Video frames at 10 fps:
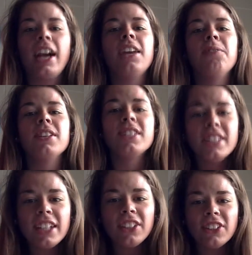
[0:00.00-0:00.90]
I am a
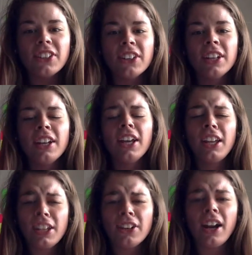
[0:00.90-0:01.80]
senior
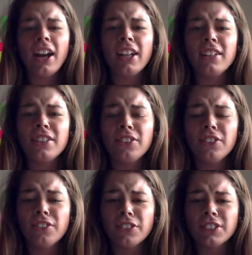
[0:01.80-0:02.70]
here at Huntington
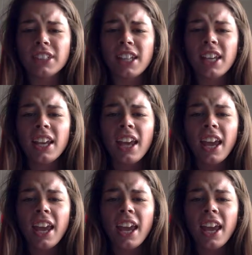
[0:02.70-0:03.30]
University,